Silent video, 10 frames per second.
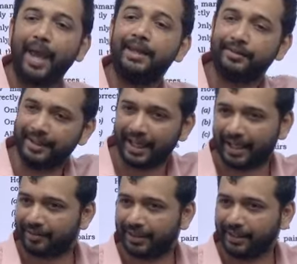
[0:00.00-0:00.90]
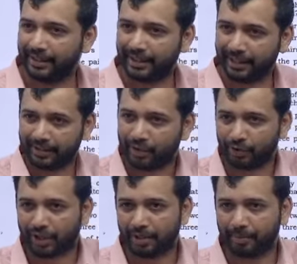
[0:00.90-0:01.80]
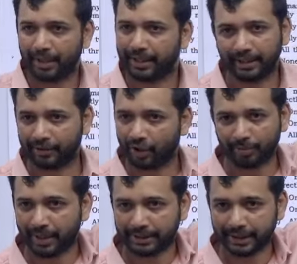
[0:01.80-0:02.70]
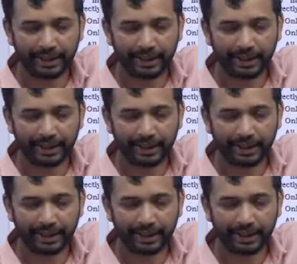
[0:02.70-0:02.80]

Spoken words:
pans they are asking. That is, you know, salt part, that is not marsh